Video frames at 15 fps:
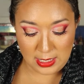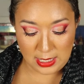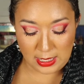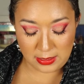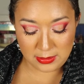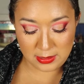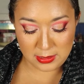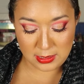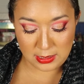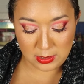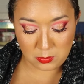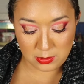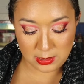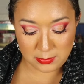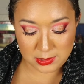And then the
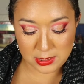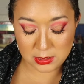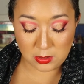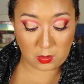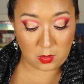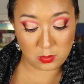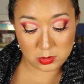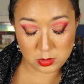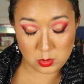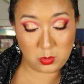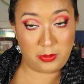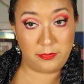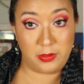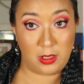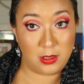liquid lipsticks are also
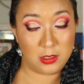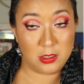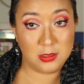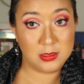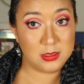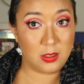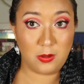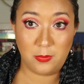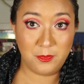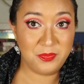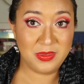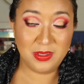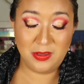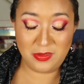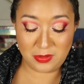twelve dollars. So
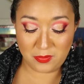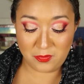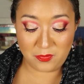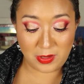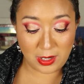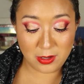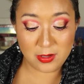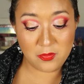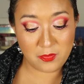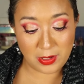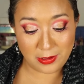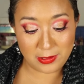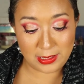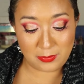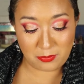they're very
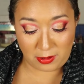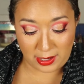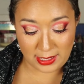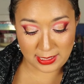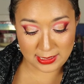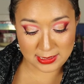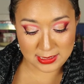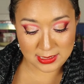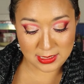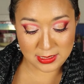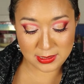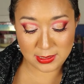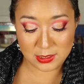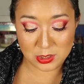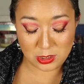fairly priced.
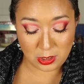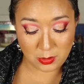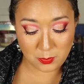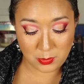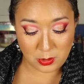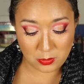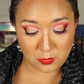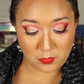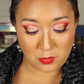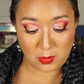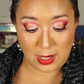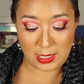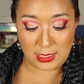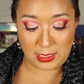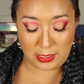These look beautiful.
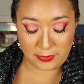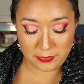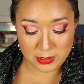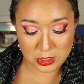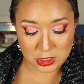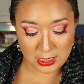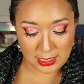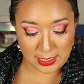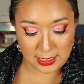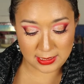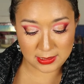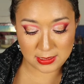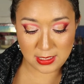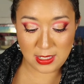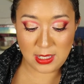I love the shades.